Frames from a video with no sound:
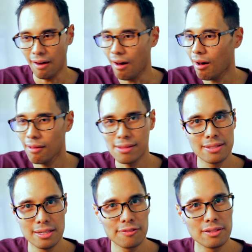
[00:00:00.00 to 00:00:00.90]
all
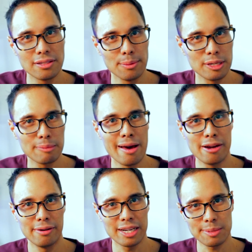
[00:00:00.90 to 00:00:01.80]
these different subject
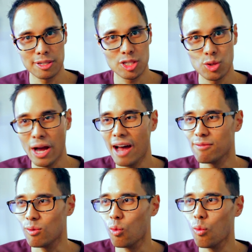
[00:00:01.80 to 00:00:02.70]
matter experts who
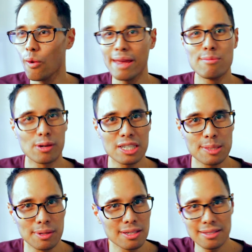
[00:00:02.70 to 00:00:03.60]
have way more
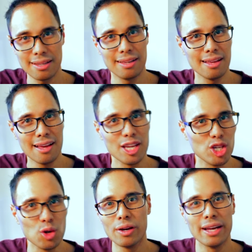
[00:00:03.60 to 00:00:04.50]
experience than
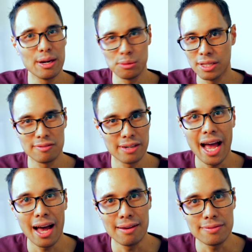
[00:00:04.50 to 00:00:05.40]
you and I will ever
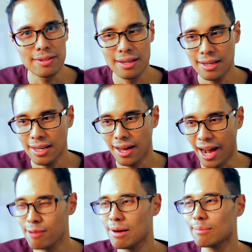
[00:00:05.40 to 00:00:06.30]
have.
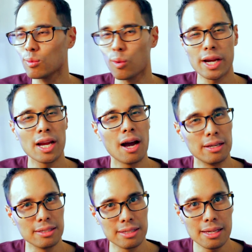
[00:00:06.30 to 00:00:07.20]
I remember working
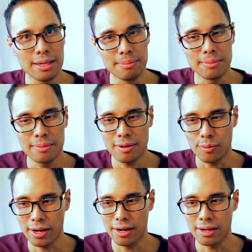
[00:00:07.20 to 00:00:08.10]
on a team
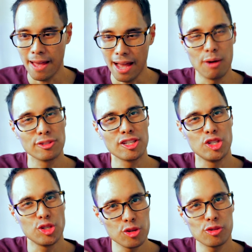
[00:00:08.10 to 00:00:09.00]
where I was a
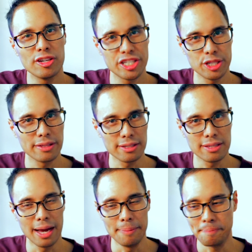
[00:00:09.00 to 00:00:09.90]
junior engineer at the
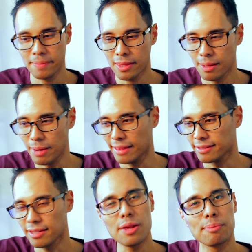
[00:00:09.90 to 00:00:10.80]
time, and
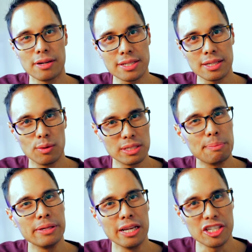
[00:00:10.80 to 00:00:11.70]
this other person was a
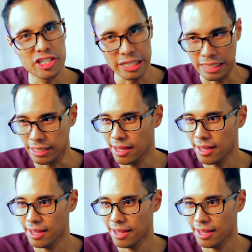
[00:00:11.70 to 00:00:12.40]
PhD,